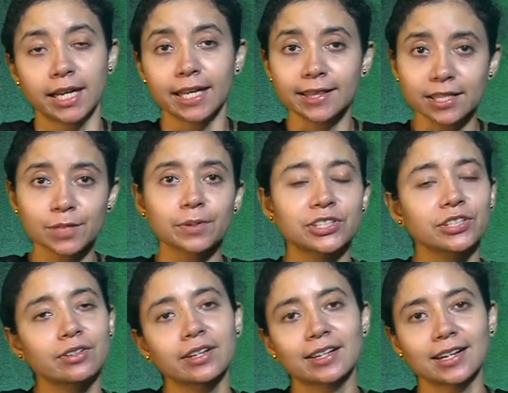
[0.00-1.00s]
In this
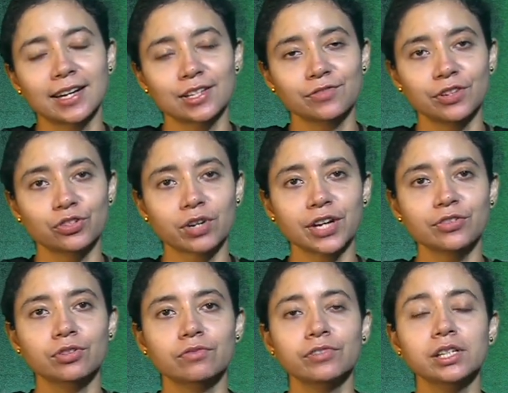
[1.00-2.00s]
particular class,
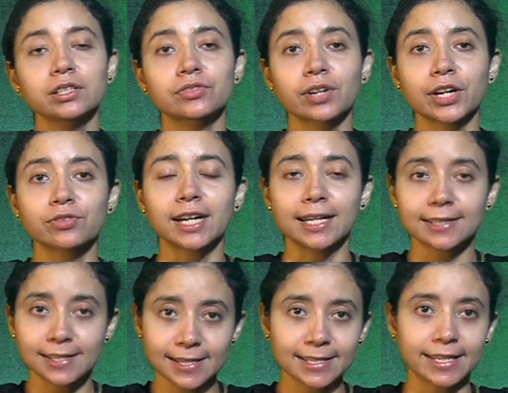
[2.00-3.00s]
we'll try to
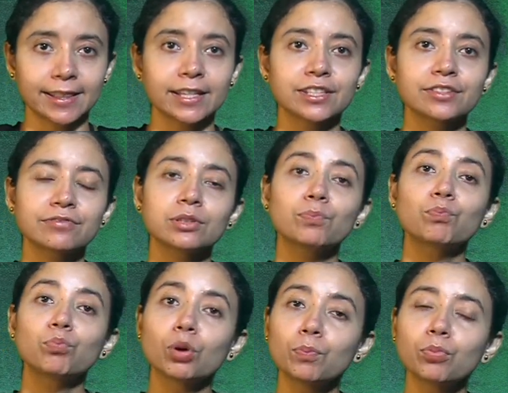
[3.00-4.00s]
understand the
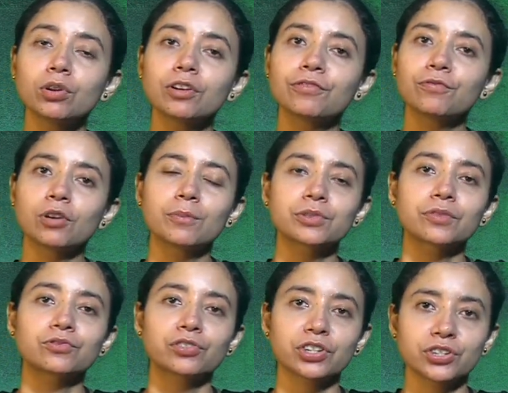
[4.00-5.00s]
different popular forms
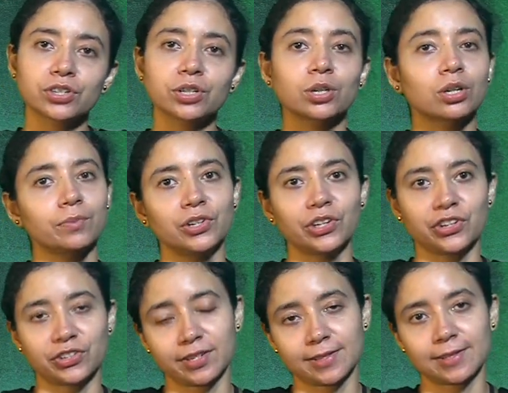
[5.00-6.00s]
of traditional
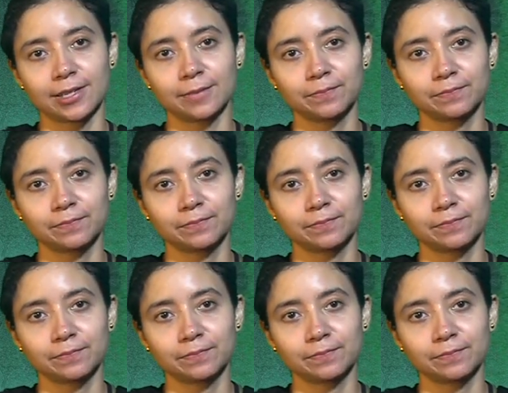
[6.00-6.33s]
communication in Assam,